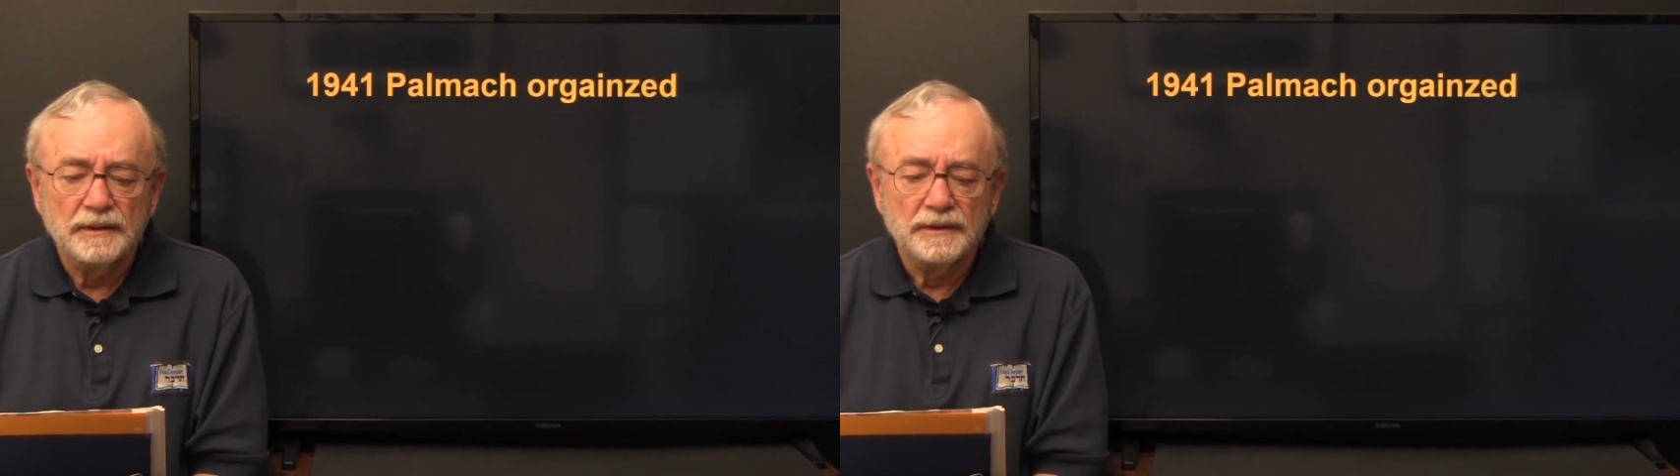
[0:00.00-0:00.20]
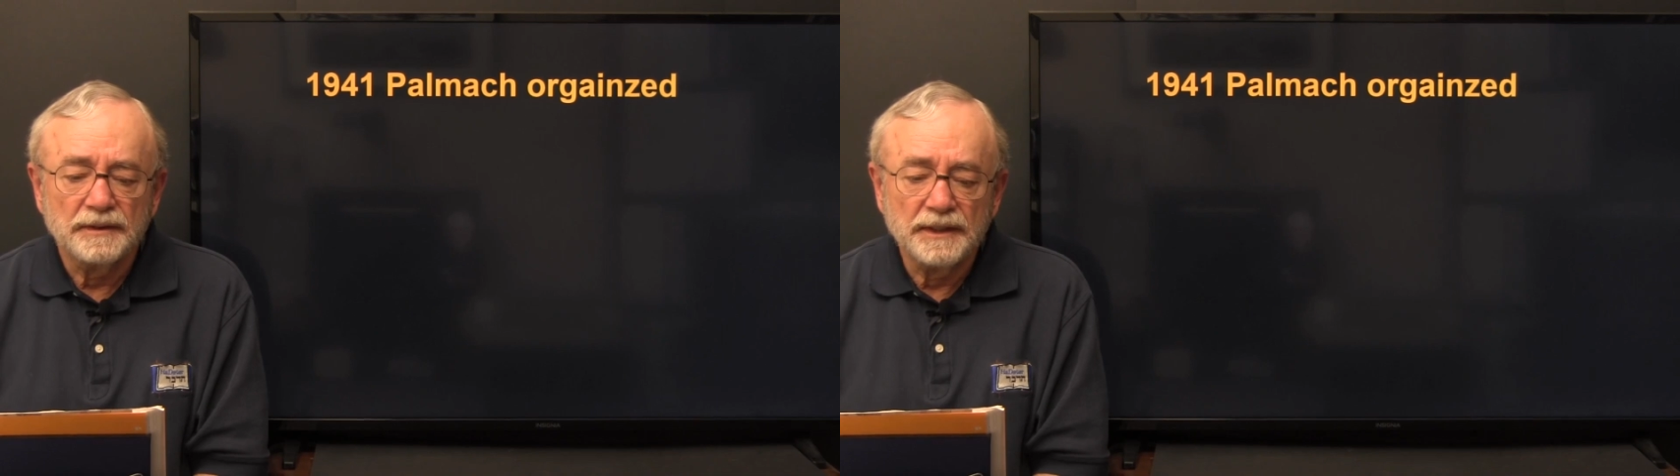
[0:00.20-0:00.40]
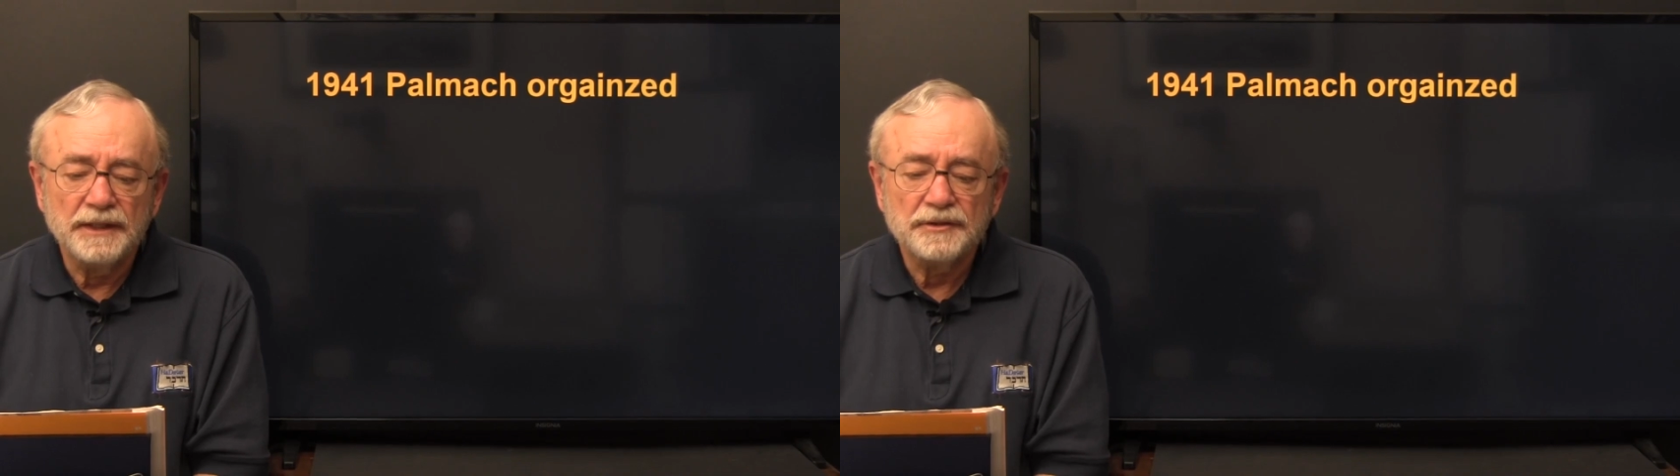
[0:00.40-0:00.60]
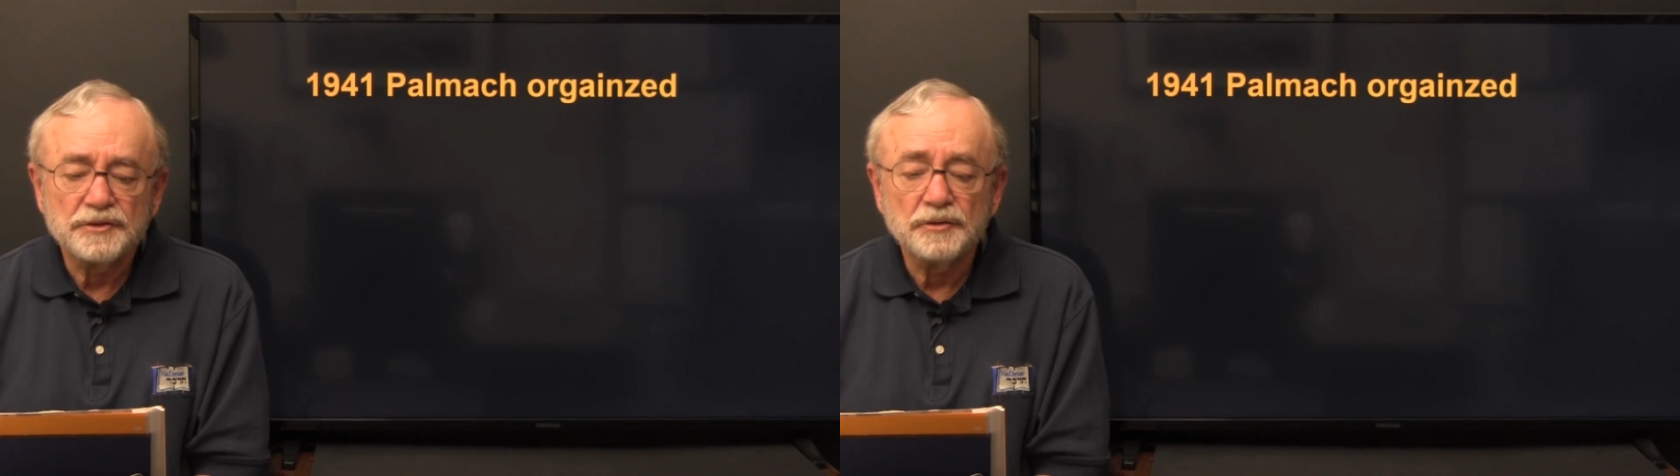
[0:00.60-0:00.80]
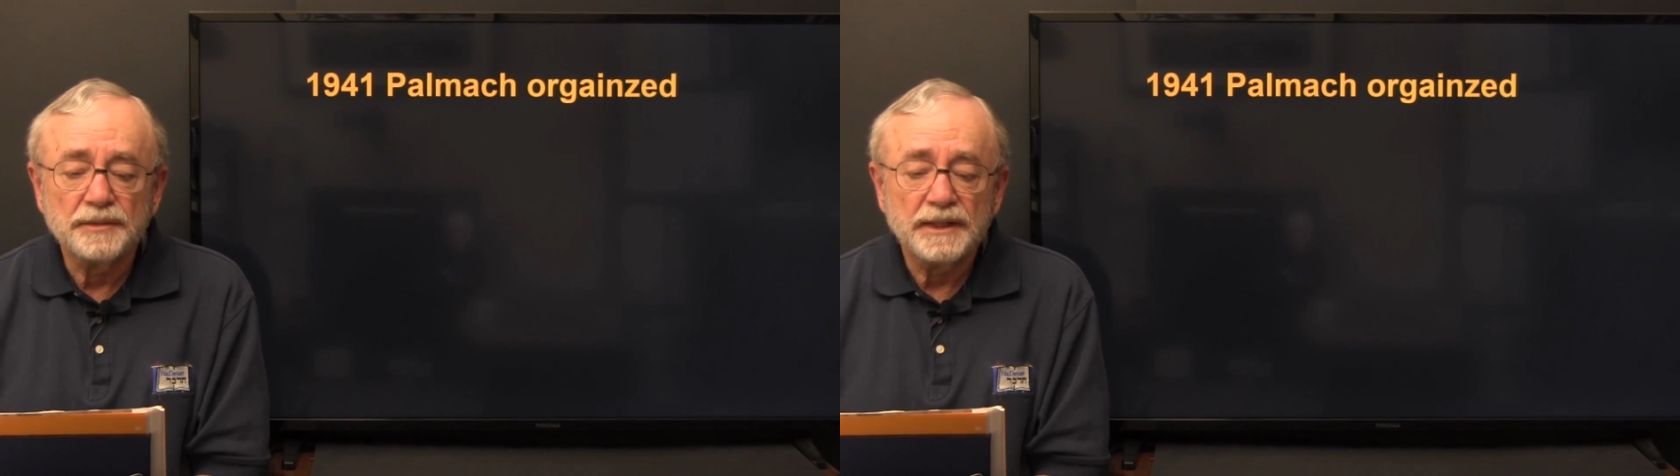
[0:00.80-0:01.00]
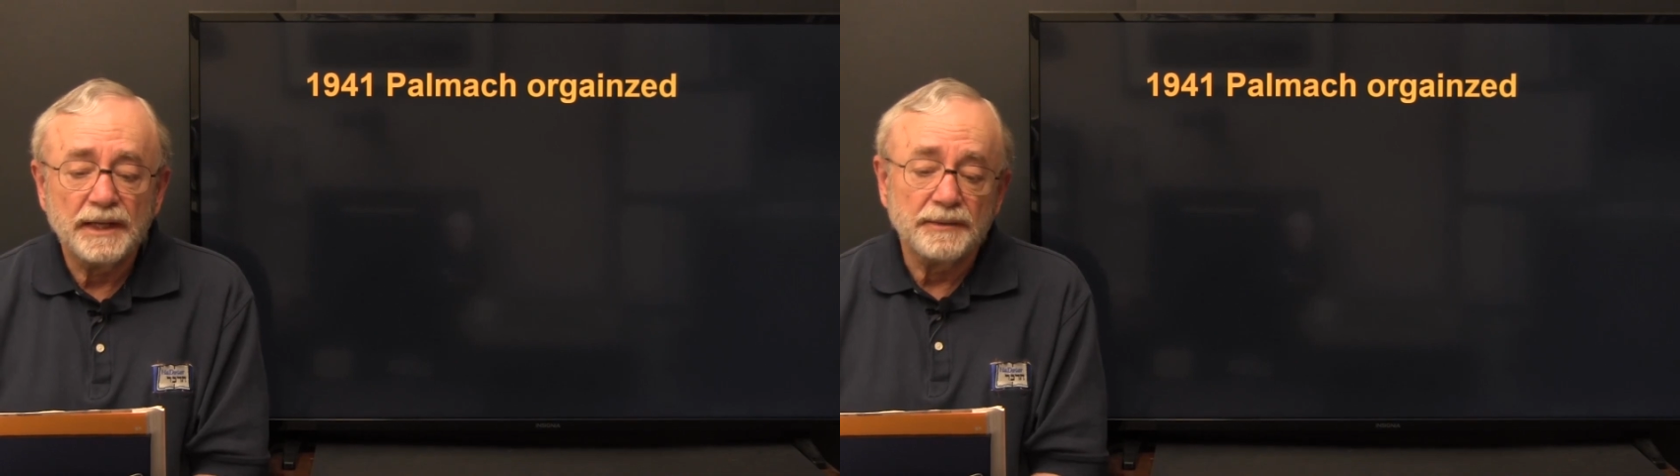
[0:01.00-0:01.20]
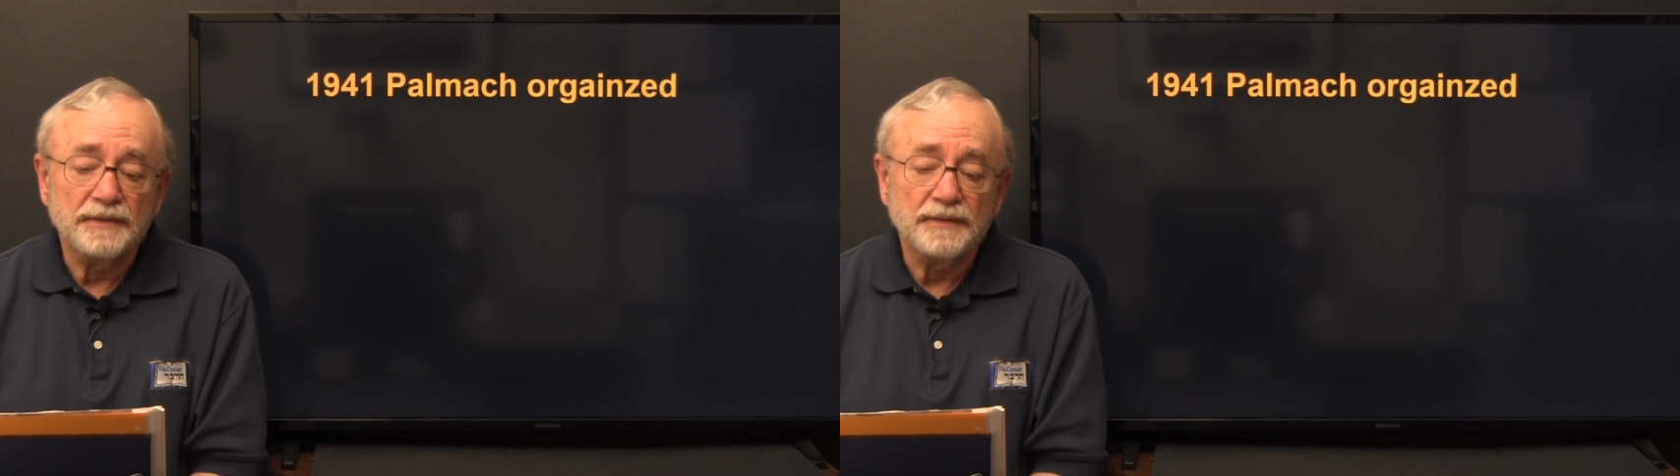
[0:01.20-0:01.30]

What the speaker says: The need soon became